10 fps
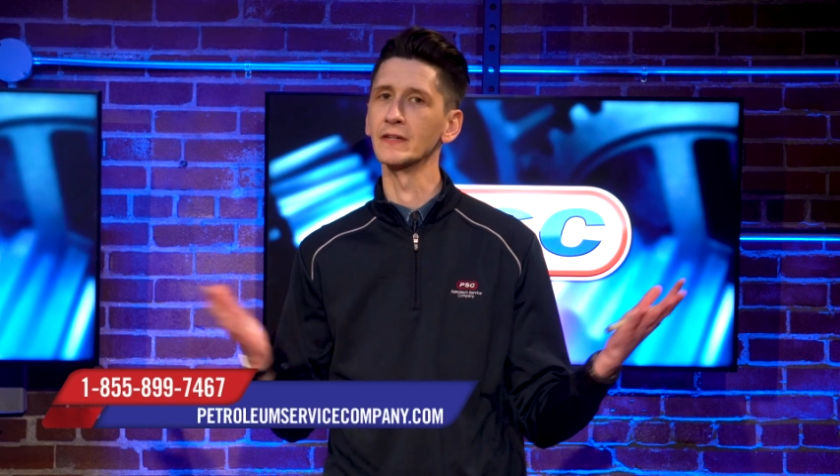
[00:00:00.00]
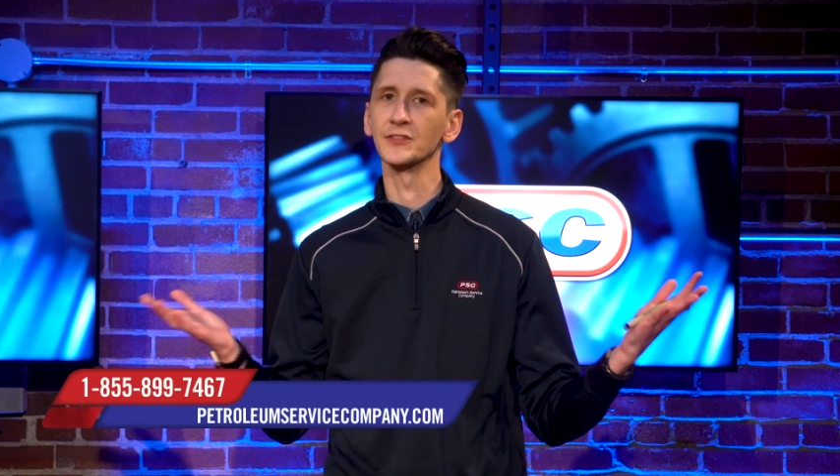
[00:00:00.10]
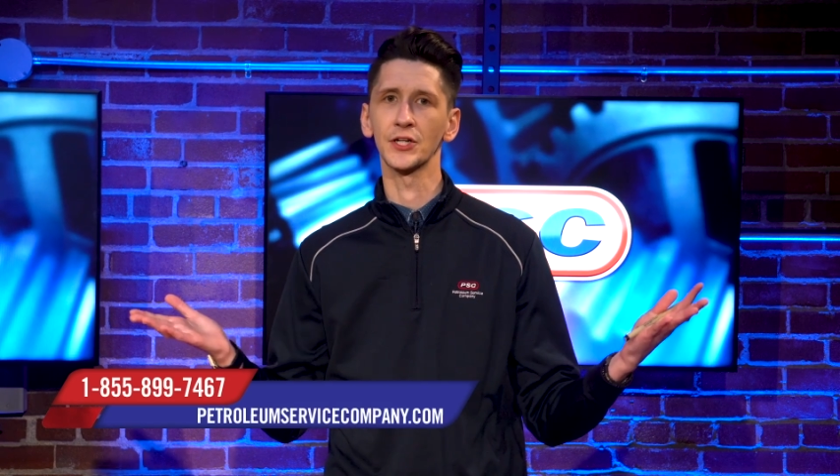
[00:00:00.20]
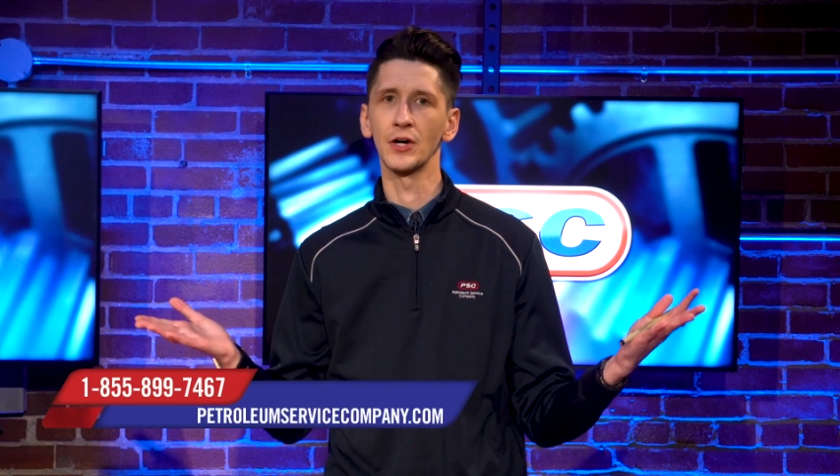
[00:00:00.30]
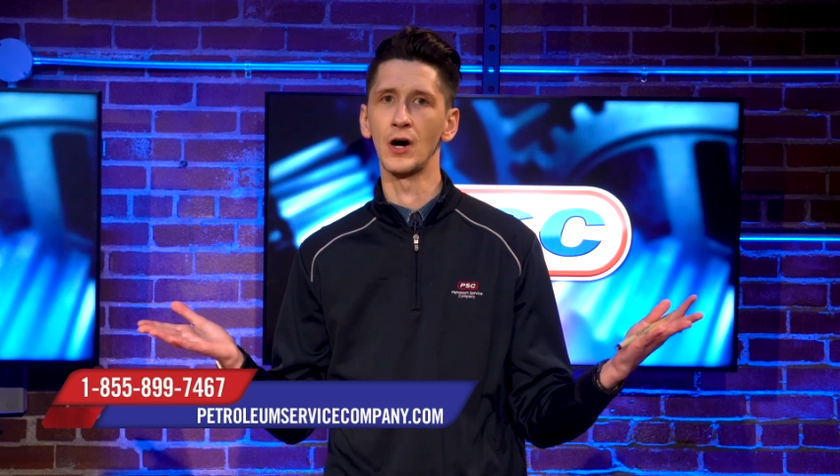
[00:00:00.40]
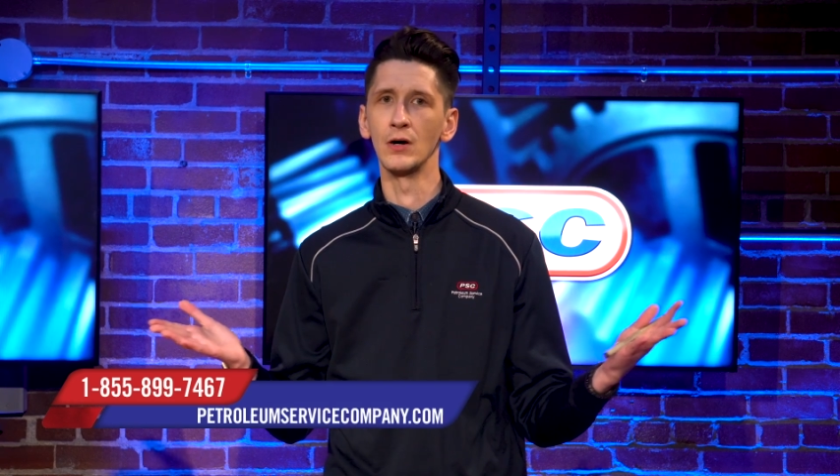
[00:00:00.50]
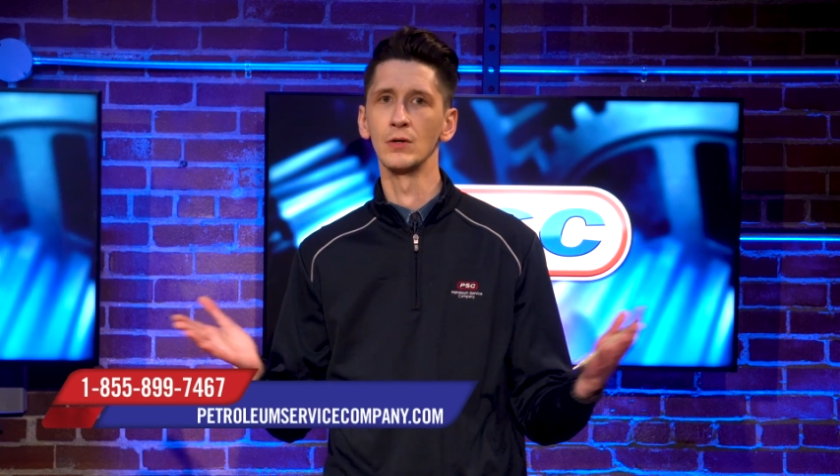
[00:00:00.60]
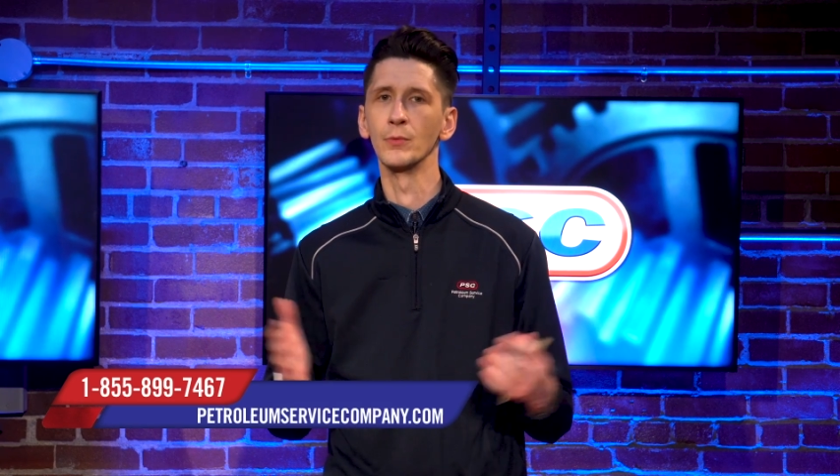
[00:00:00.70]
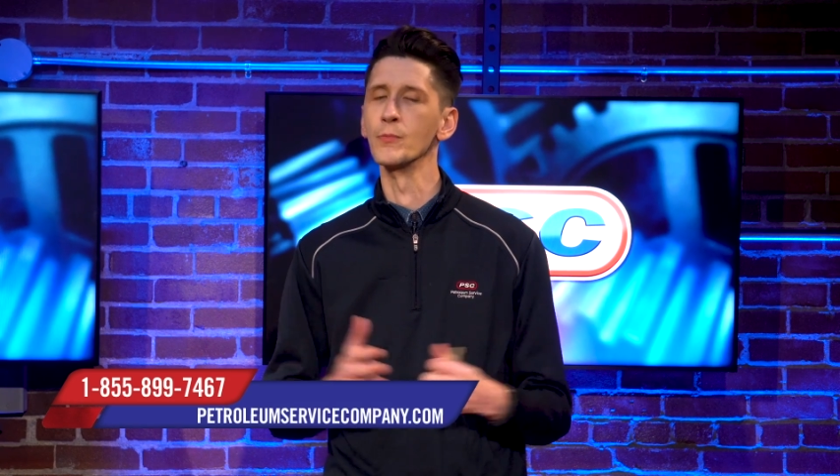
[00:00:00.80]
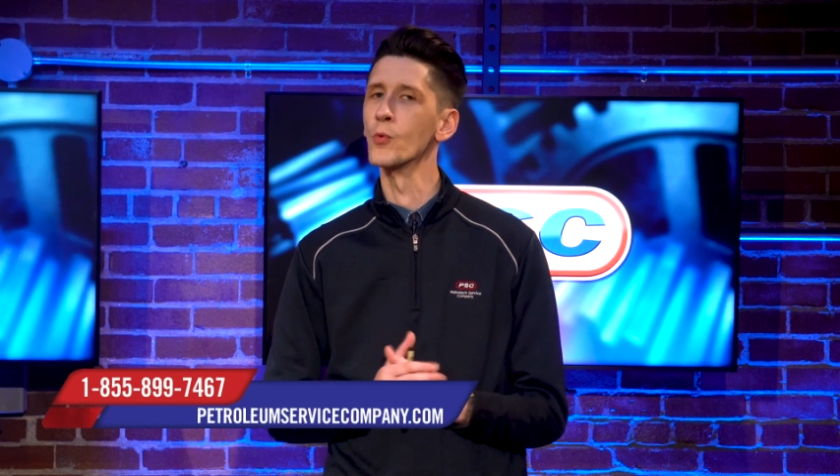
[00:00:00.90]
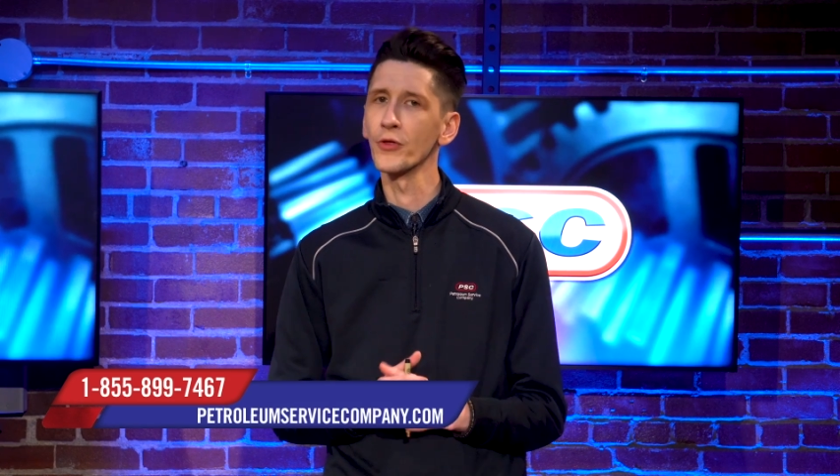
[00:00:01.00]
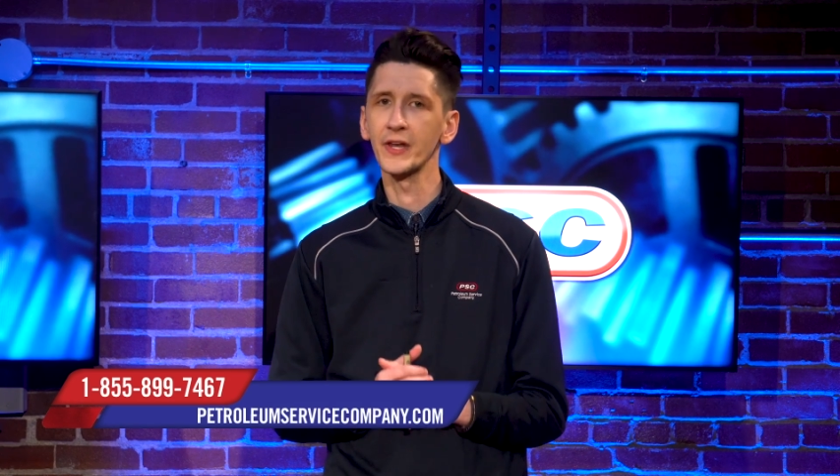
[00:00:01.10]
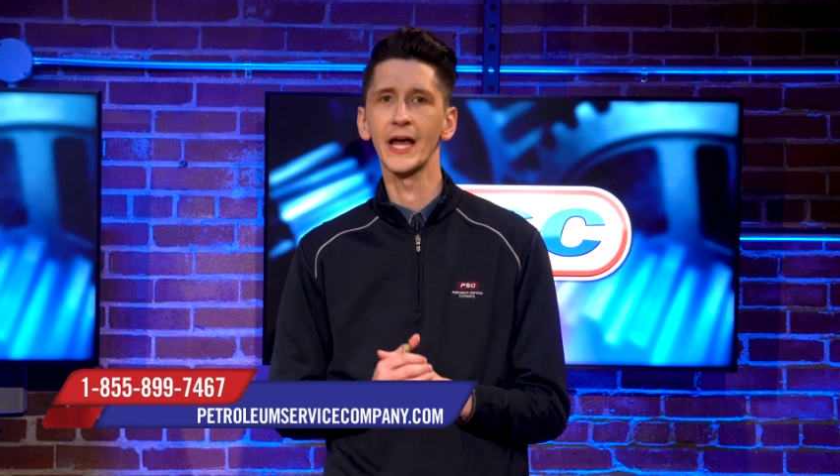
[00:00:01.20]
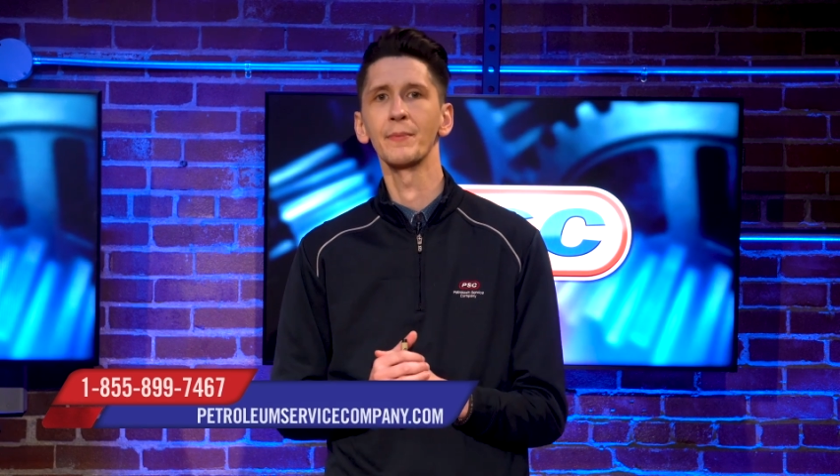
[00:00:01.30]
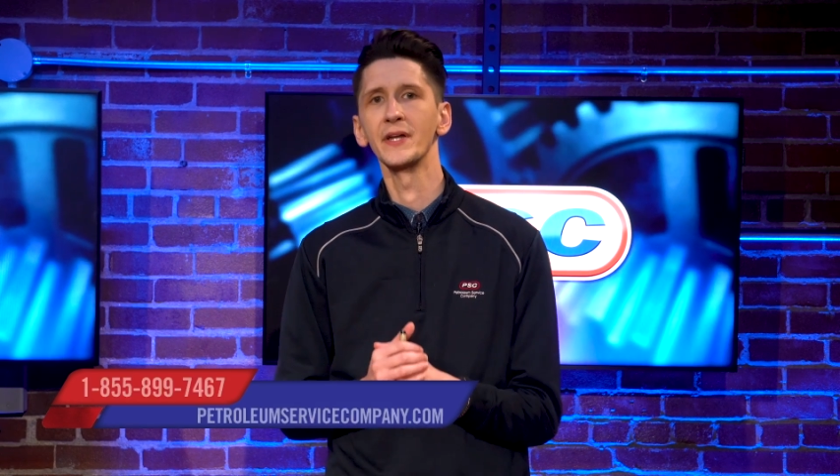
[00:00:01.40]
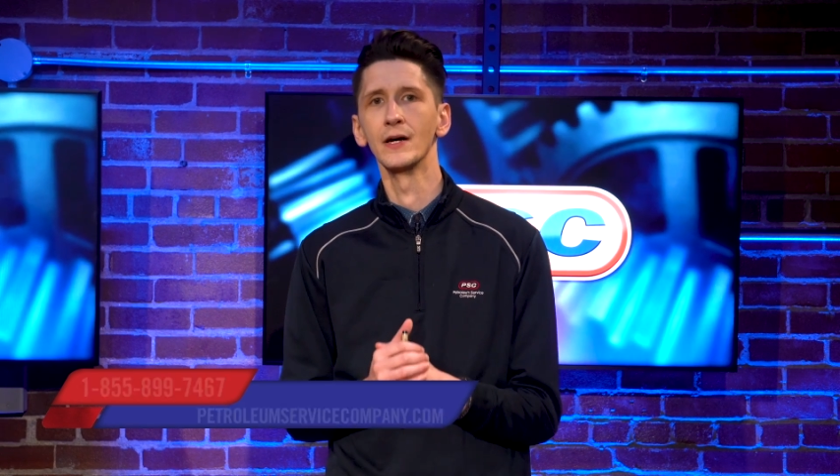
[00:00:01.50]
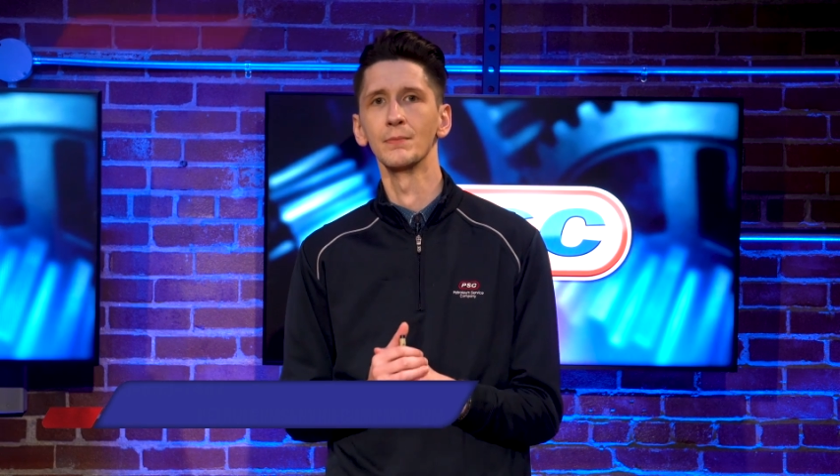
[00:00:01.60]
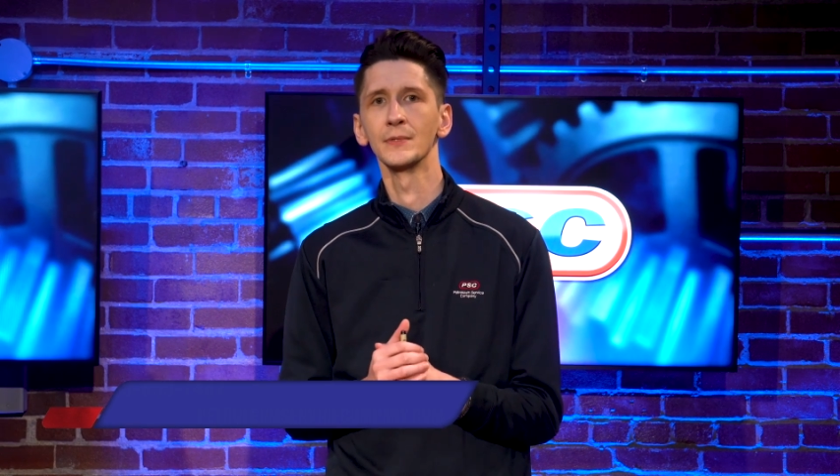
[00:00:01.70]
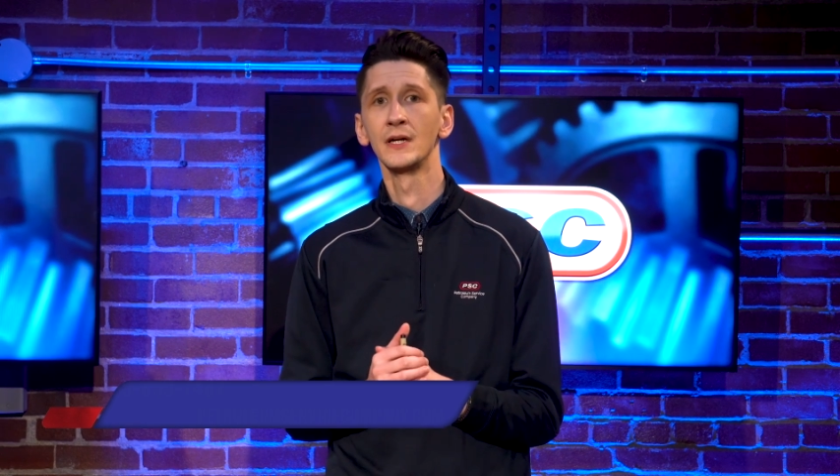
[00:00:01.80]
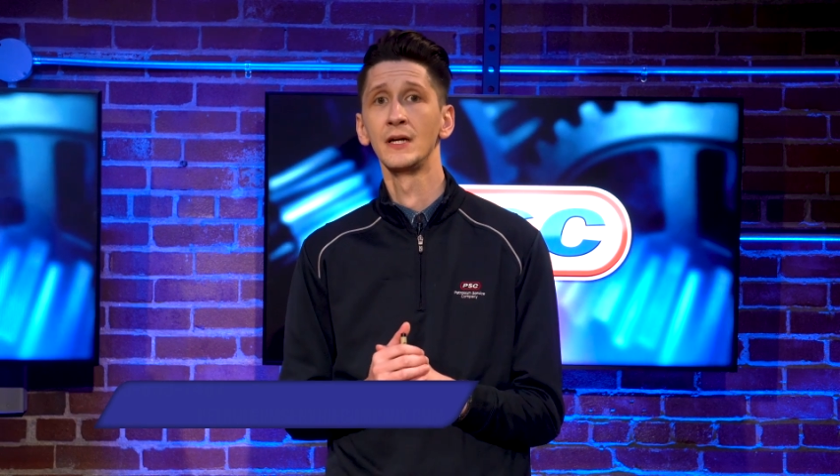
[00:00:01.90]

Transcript: or give us a call. We're more than happy to help.